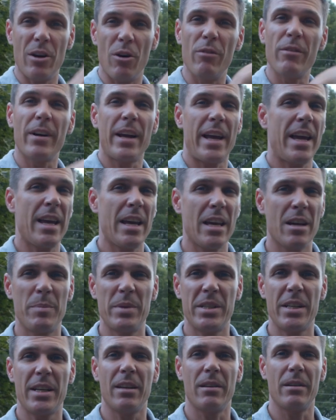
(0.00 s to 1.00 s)
overhanging a
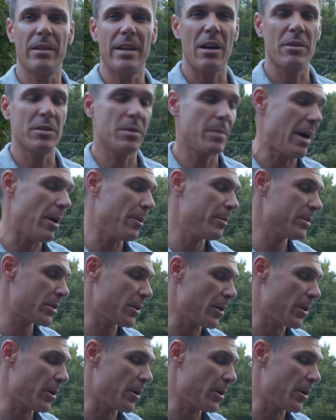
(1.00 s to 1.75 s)
particular downspout.